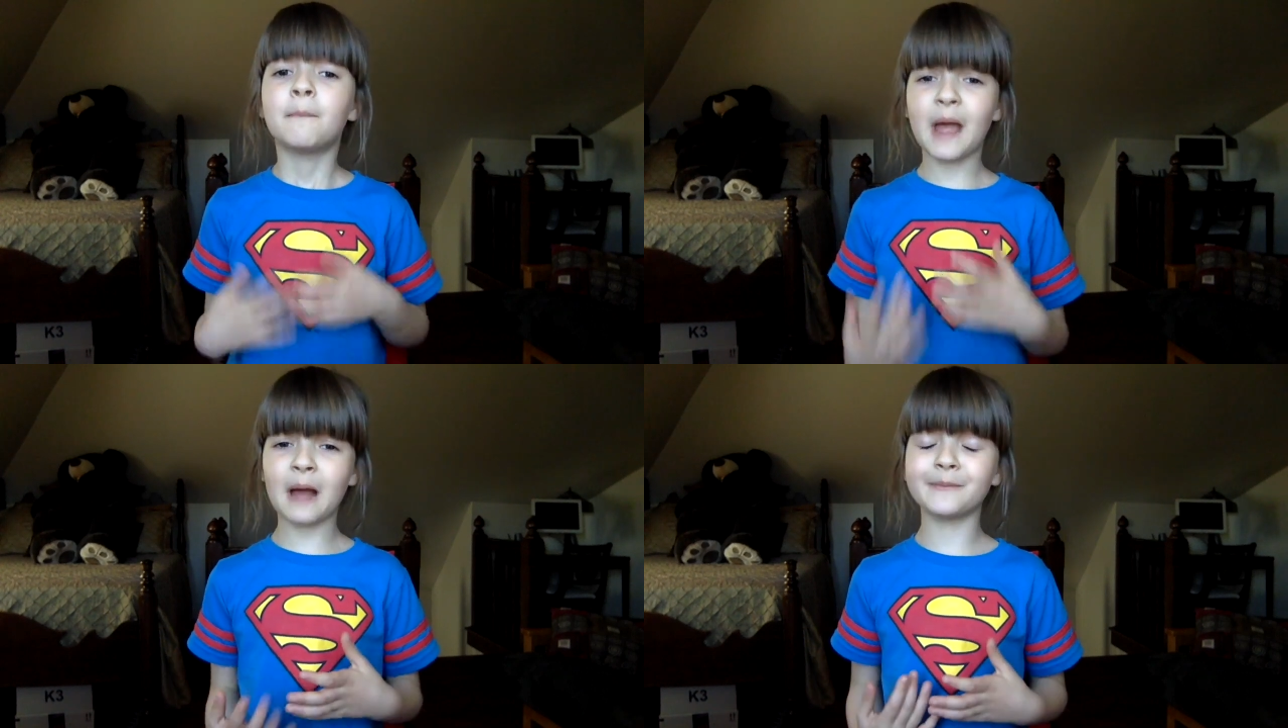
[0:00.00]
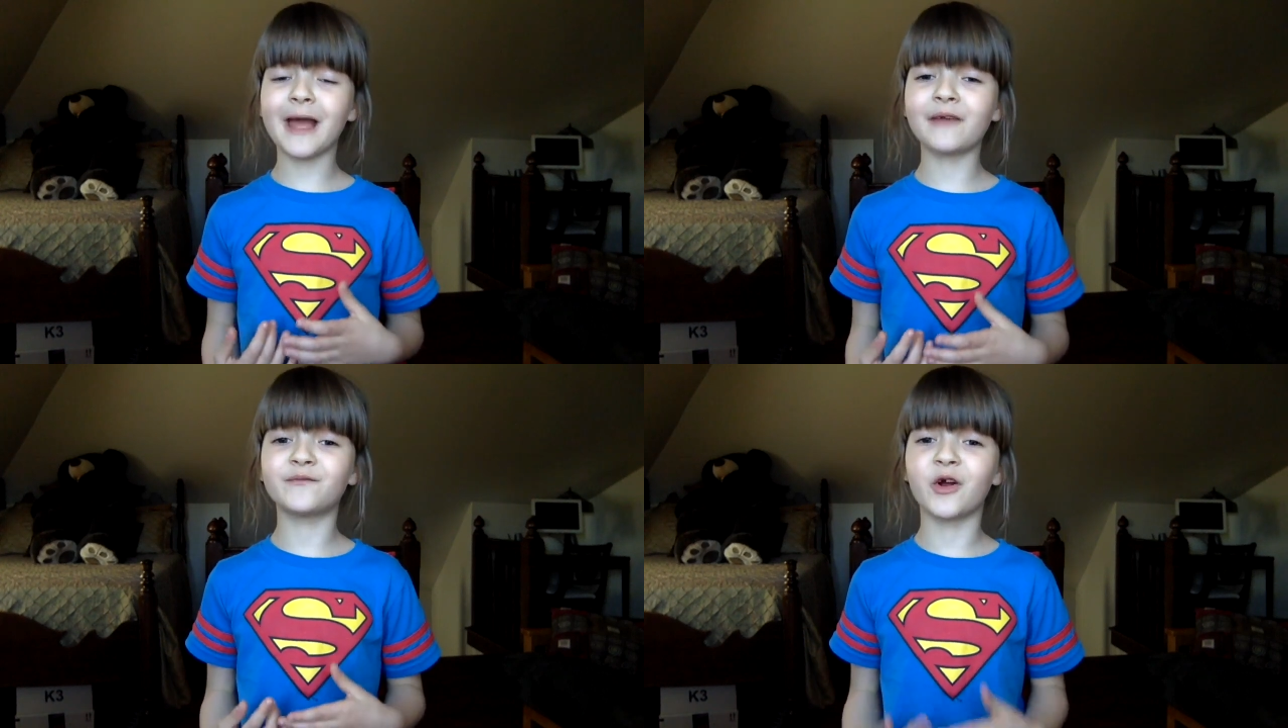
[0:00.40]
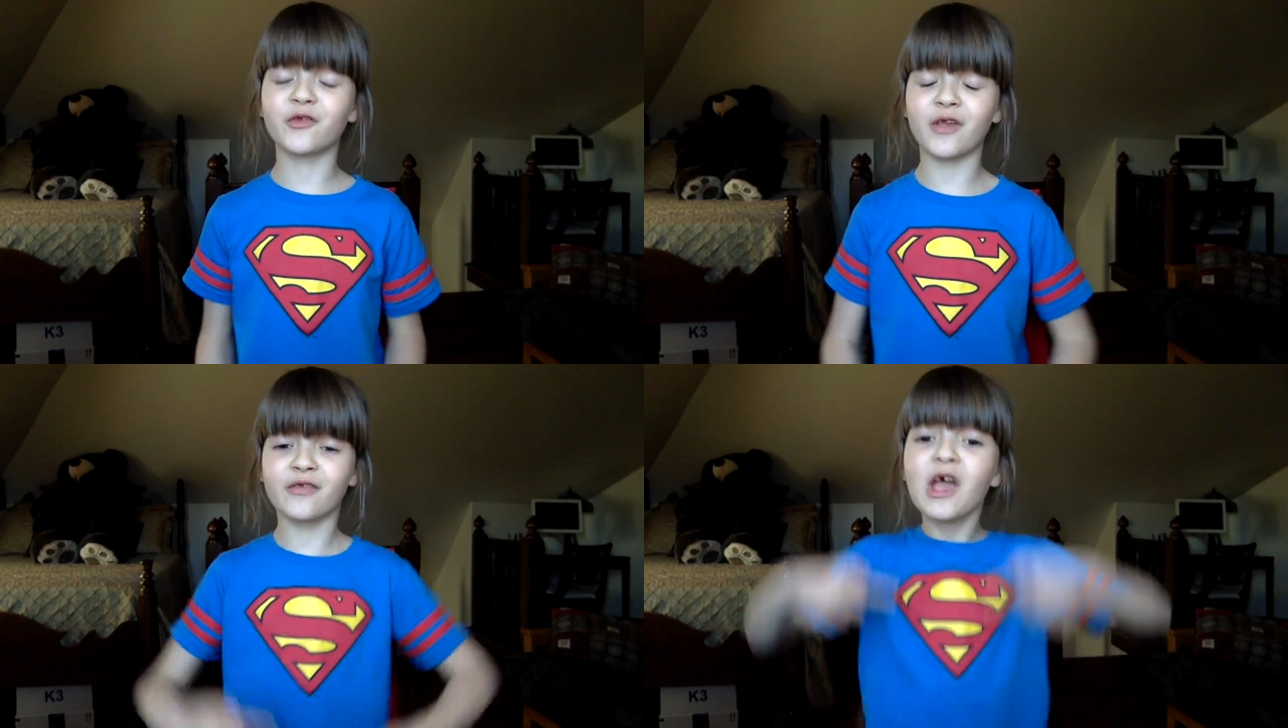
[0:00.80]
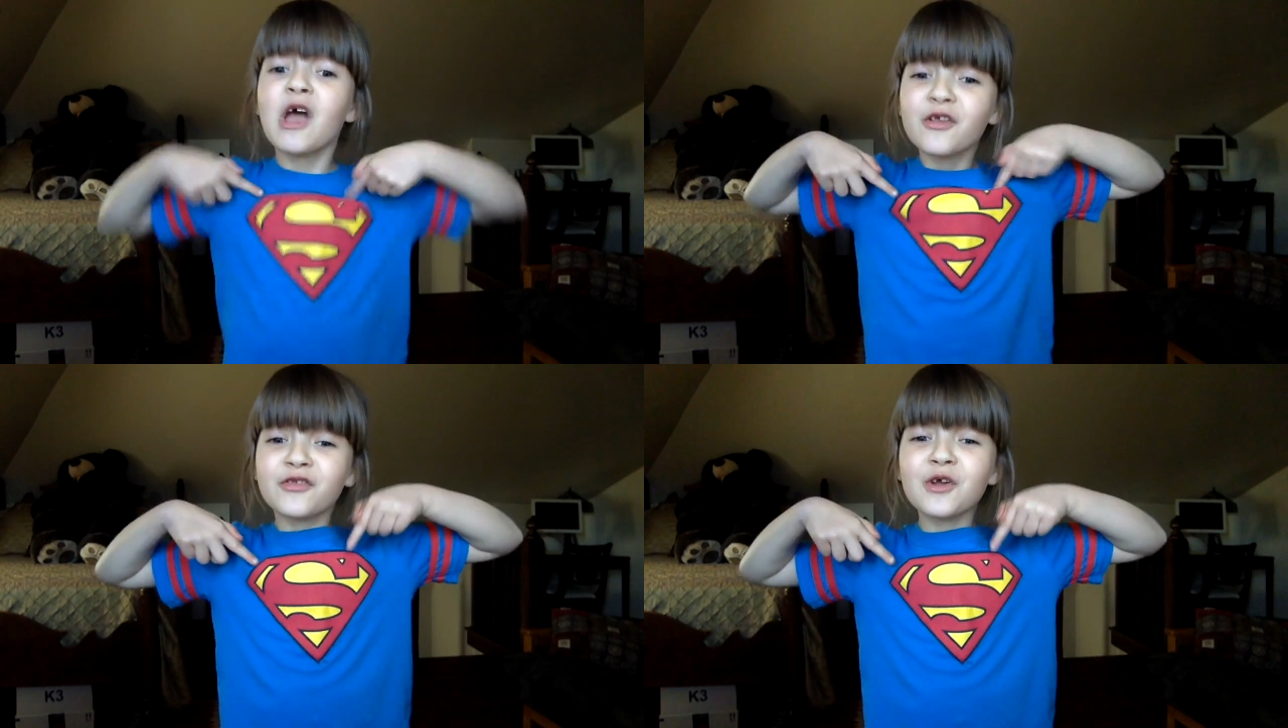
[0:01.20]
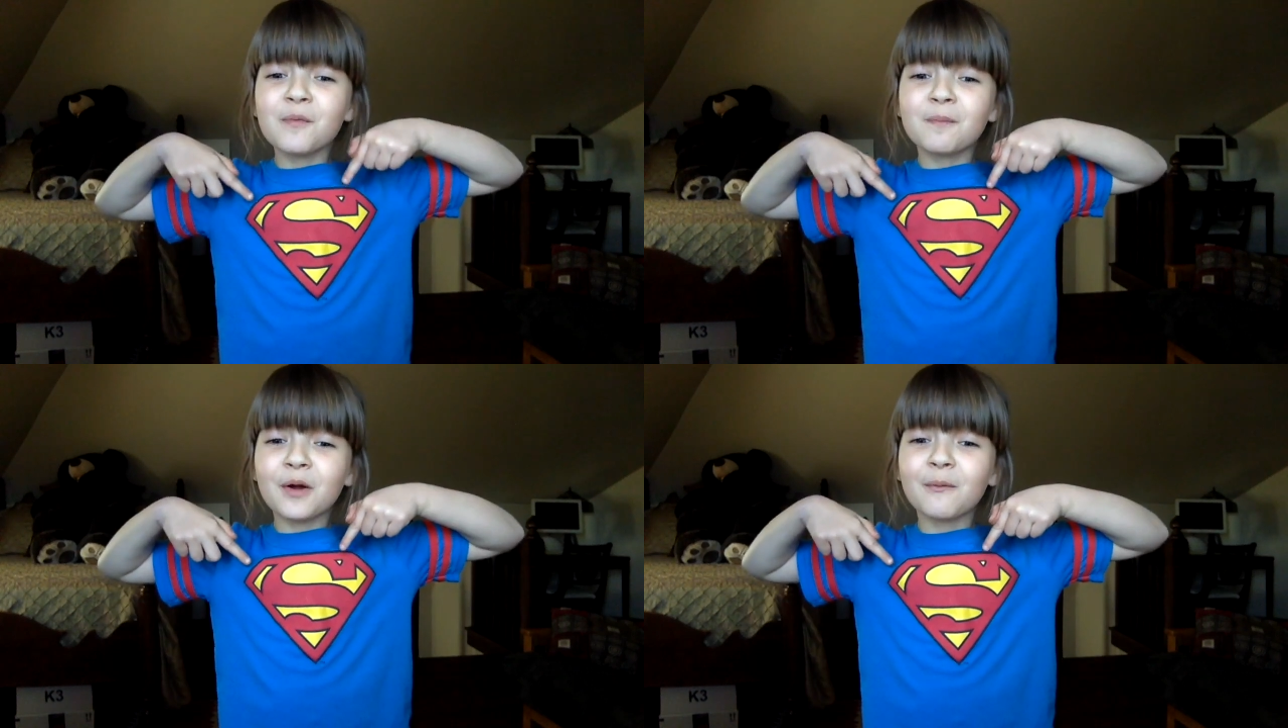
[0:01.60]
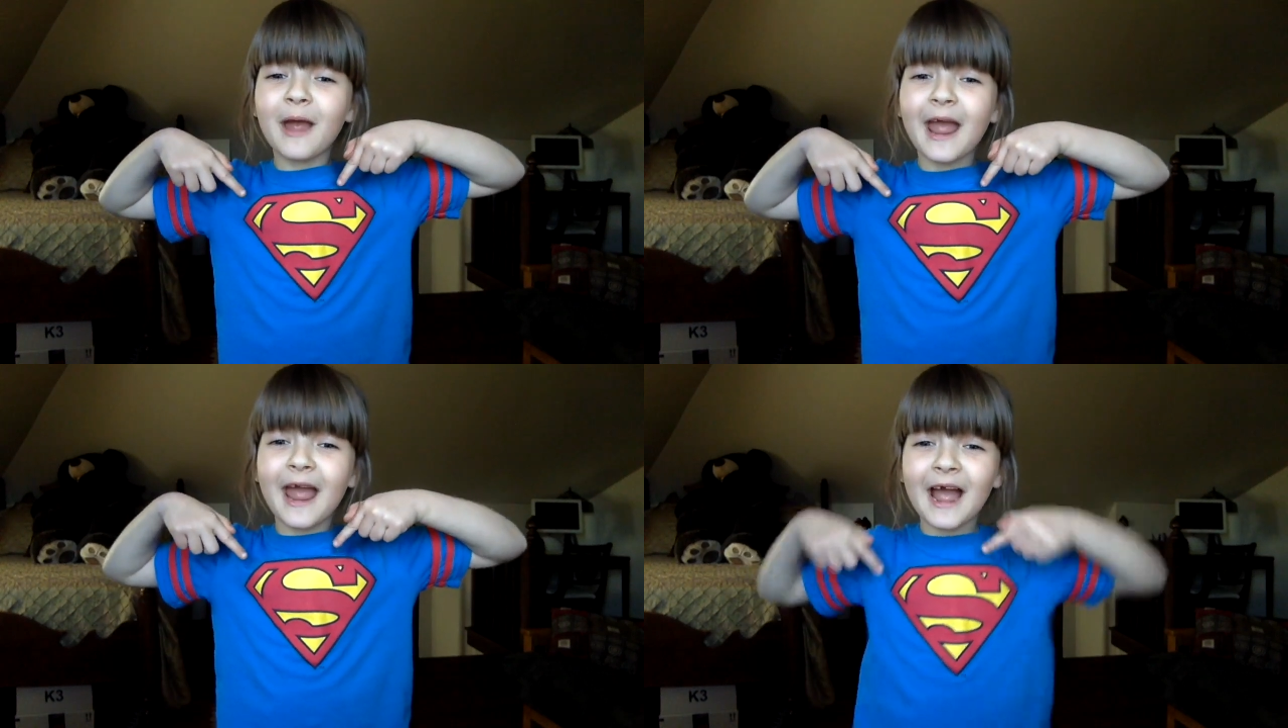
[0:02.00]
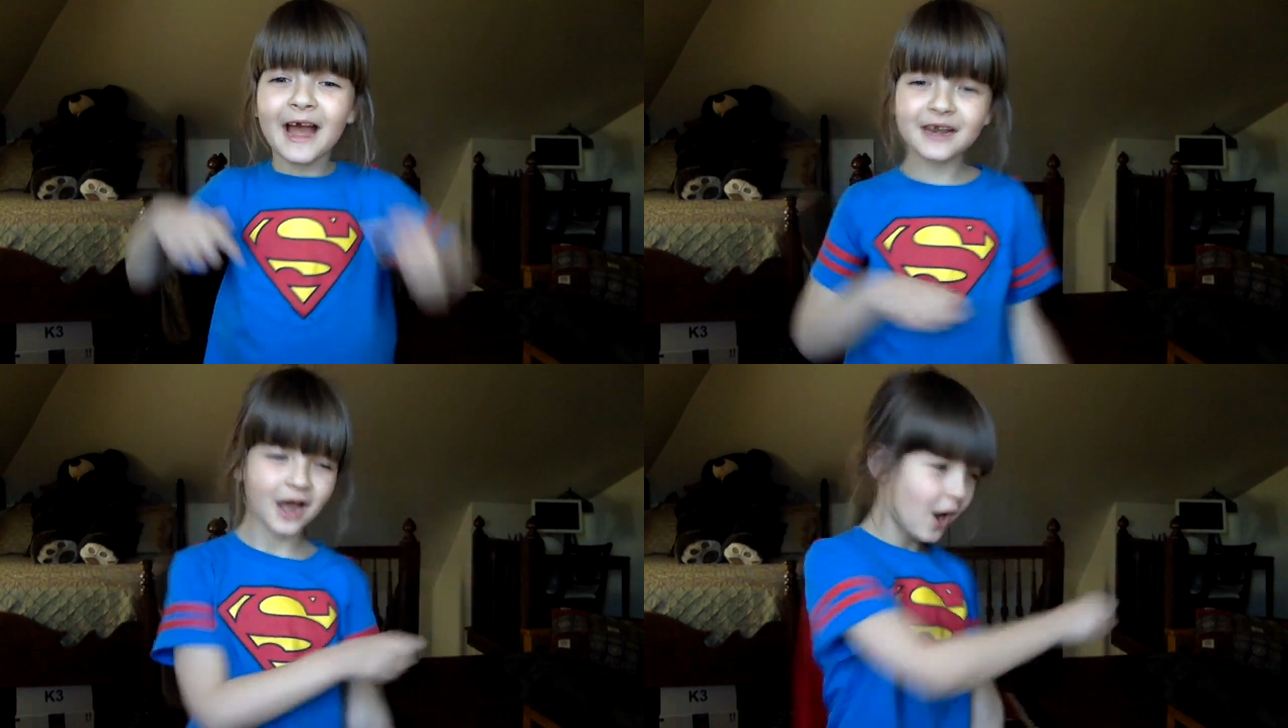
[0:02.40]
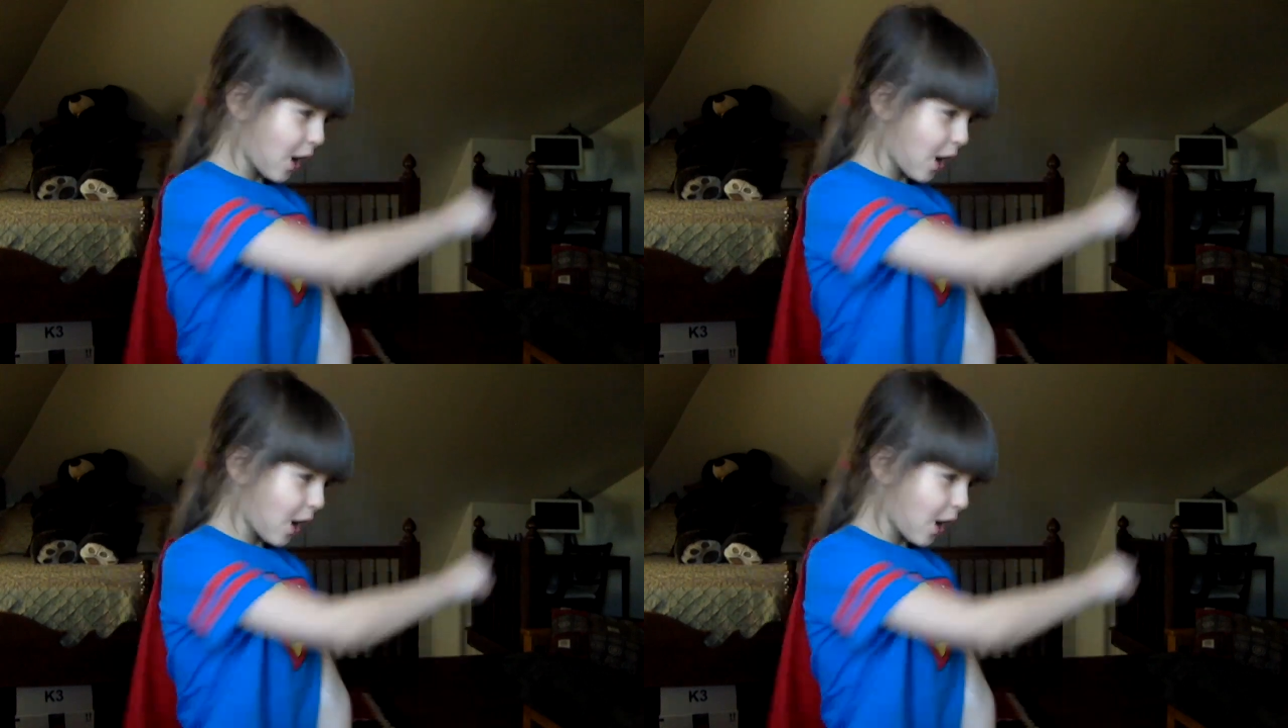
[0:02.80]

Batman vs. Superman.